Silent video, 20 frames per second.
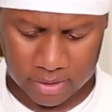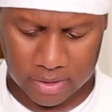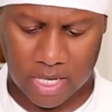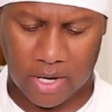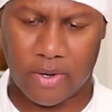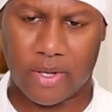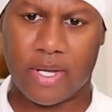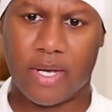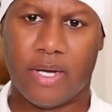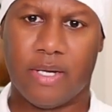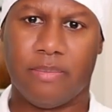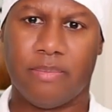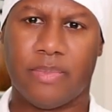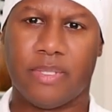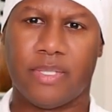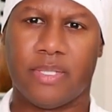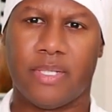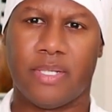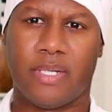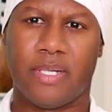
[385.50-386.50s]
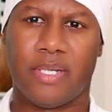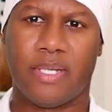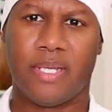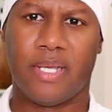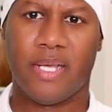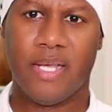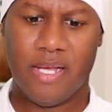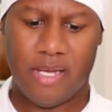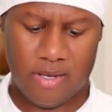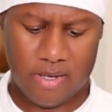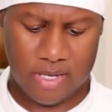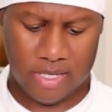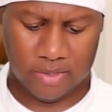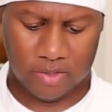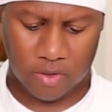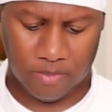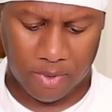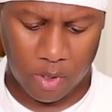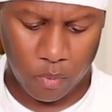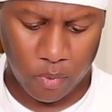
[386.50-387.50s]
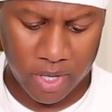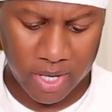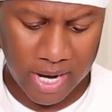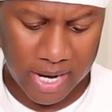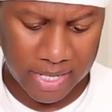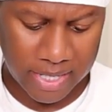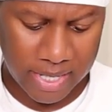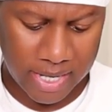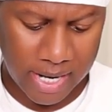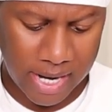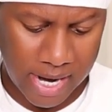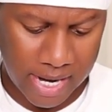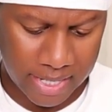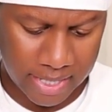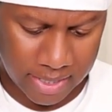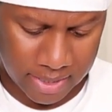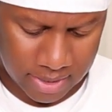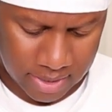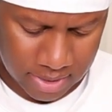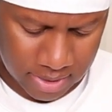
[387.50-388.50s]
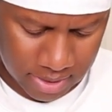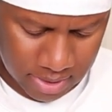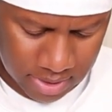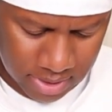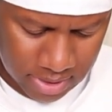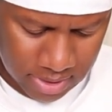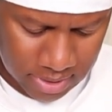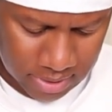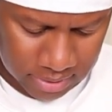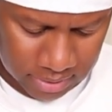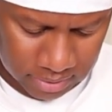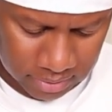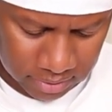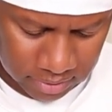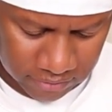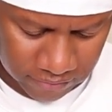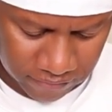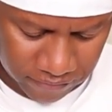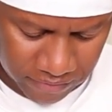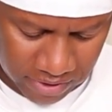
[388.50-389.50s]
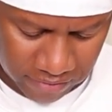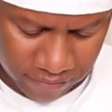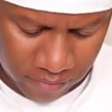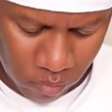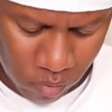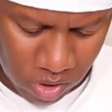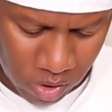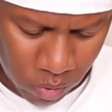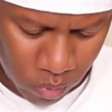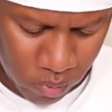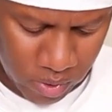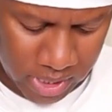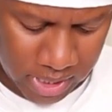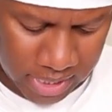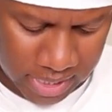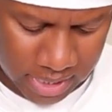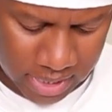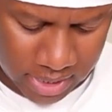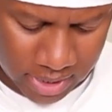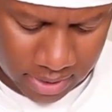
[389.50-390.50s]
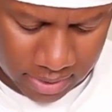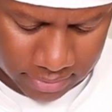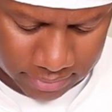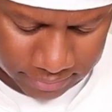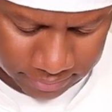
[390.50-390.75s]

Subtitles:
is how it comes. Okay, so but we're going to cut it to fit for what we need.